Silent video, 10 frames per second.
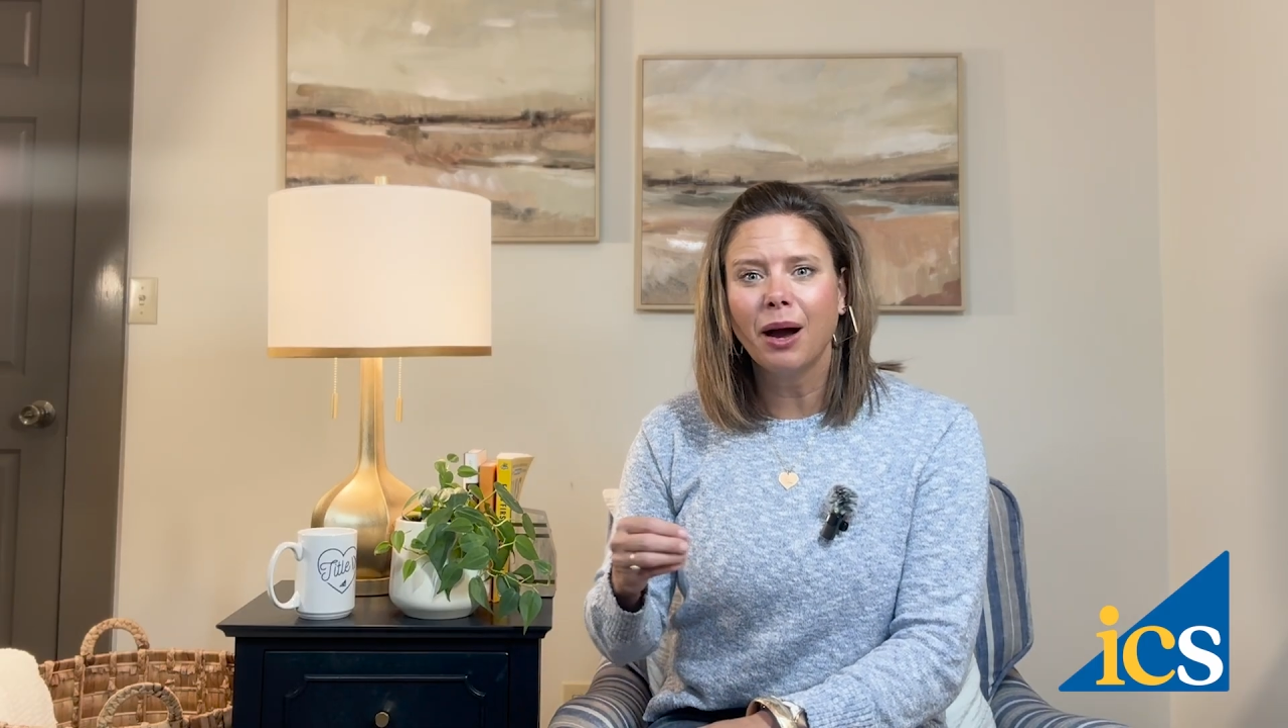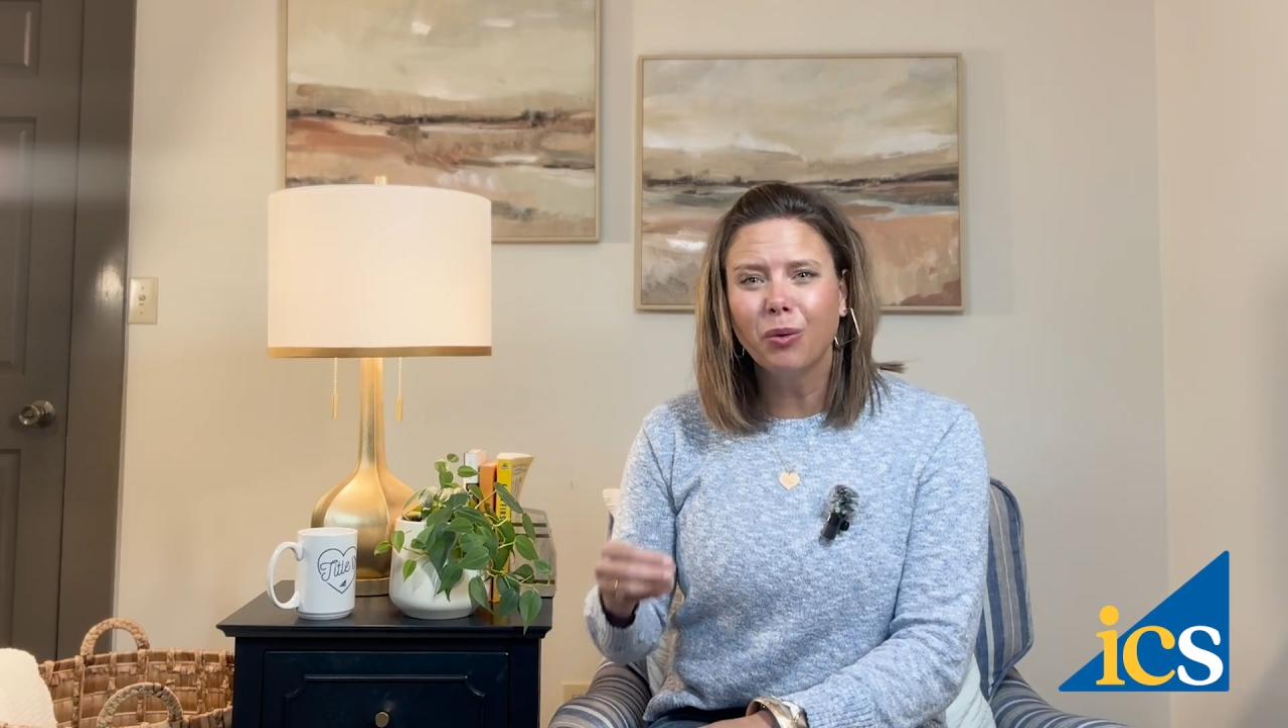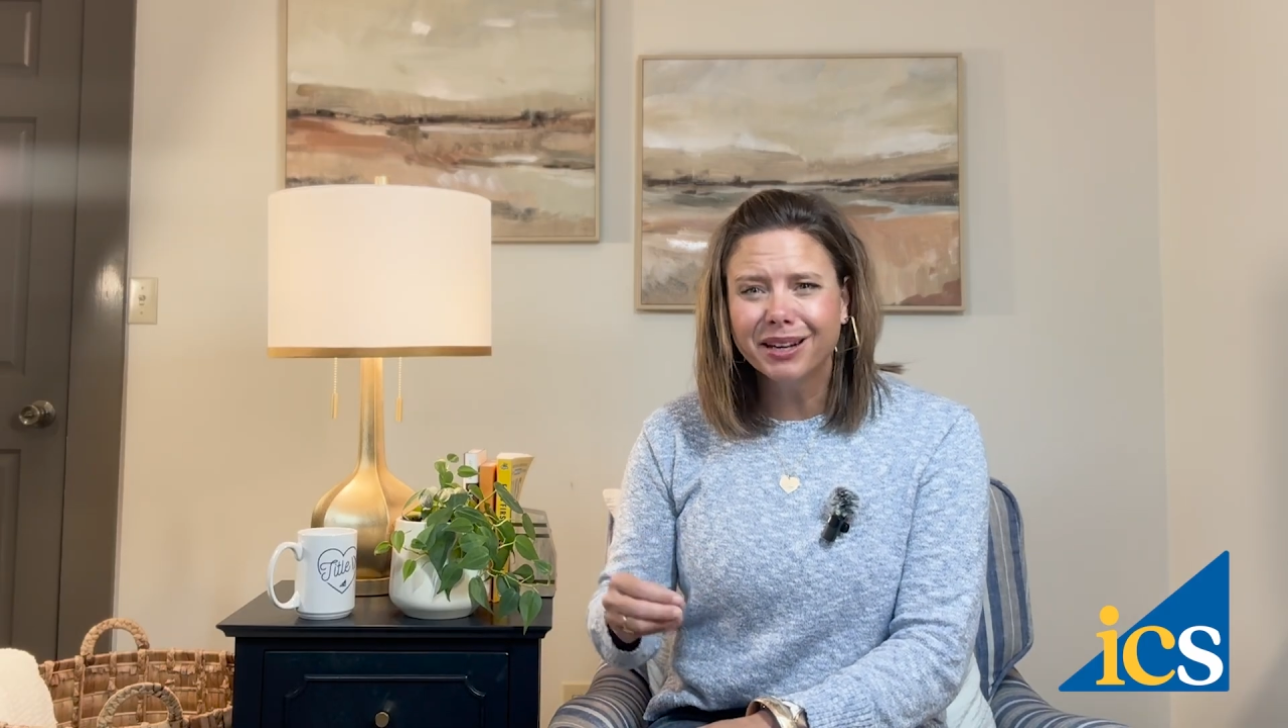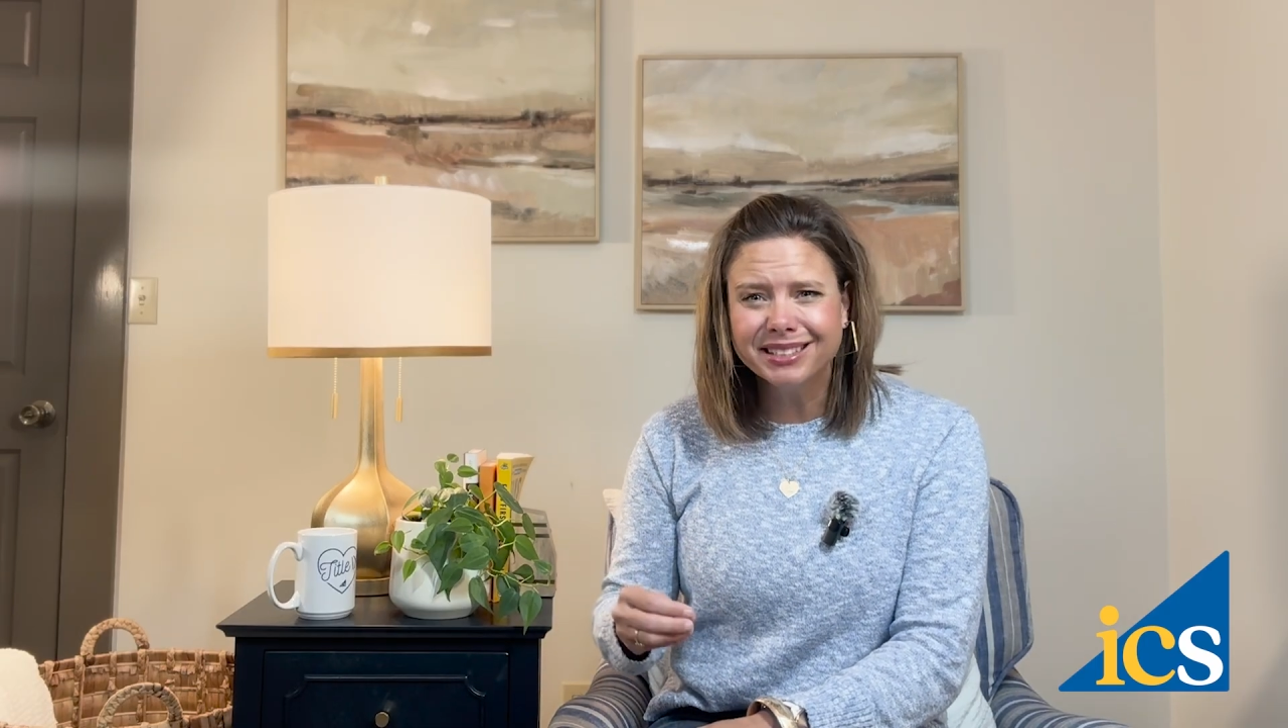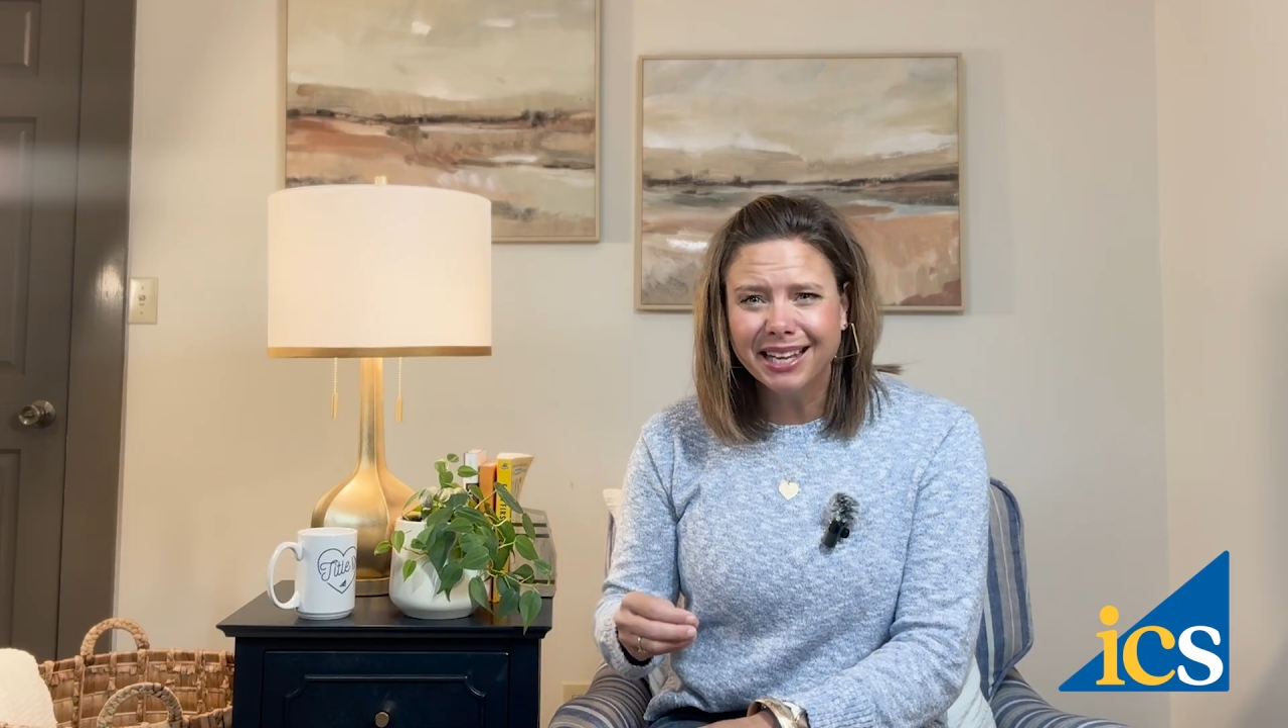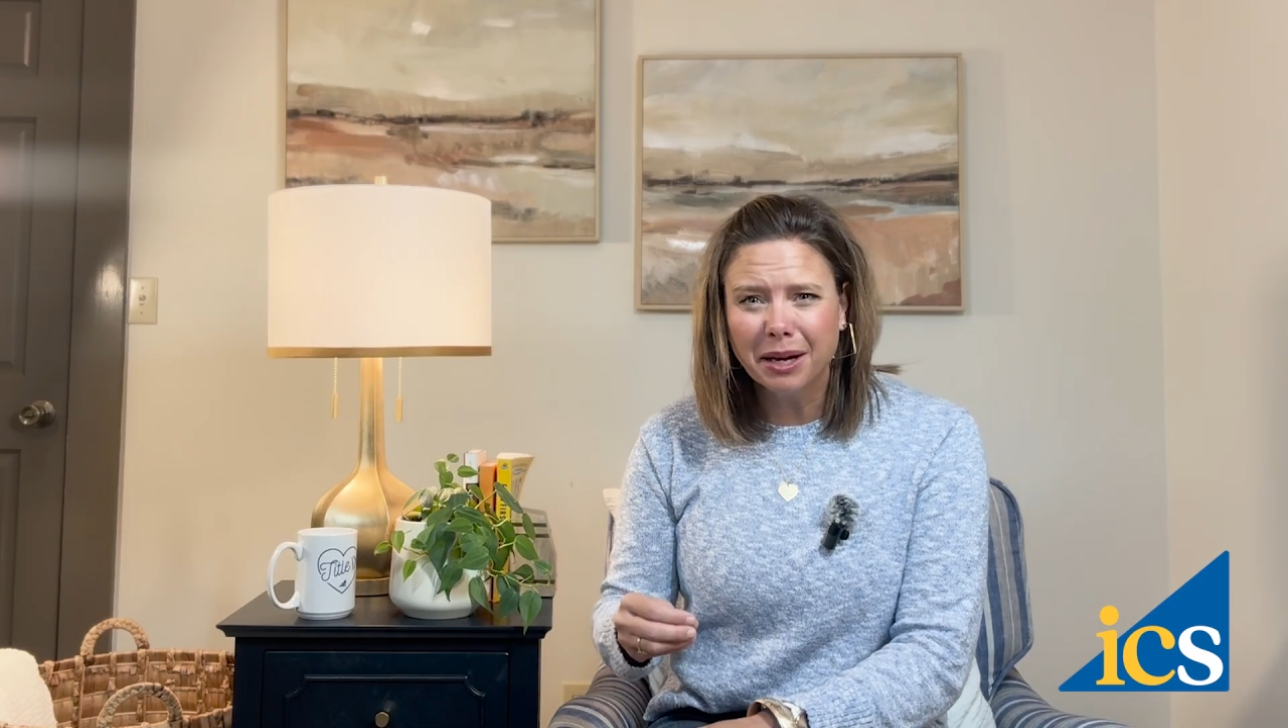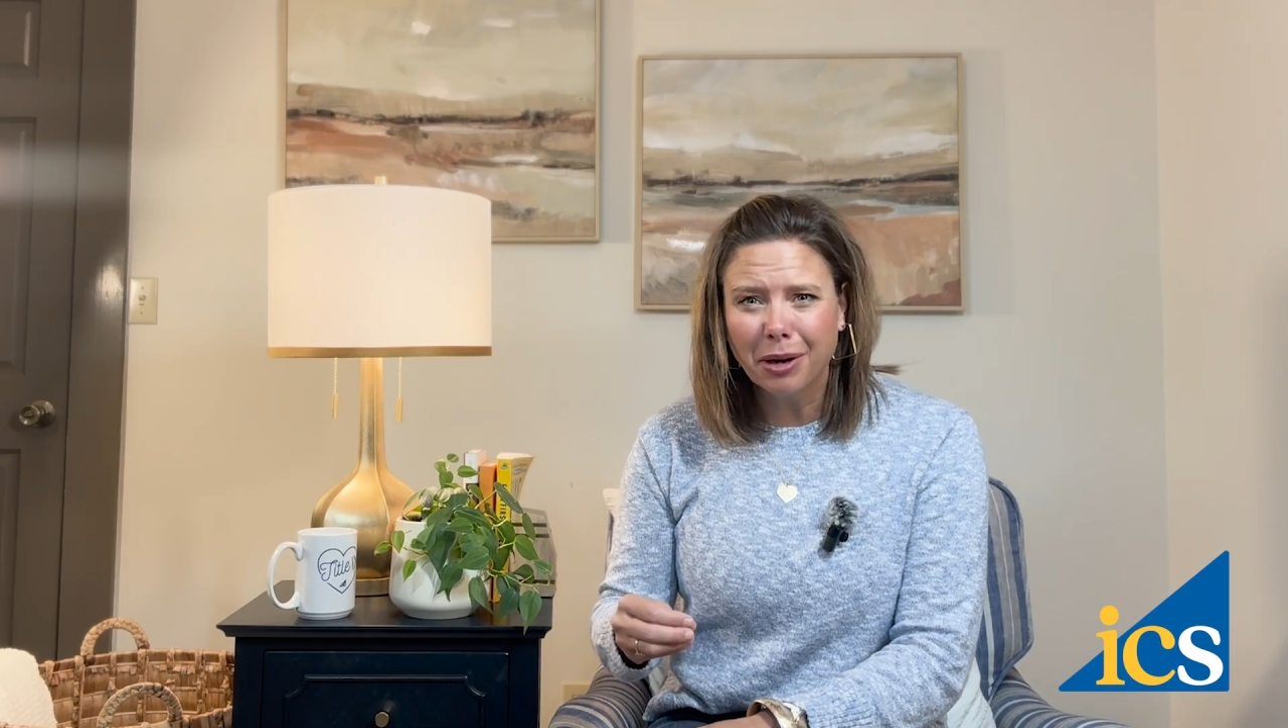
I want to say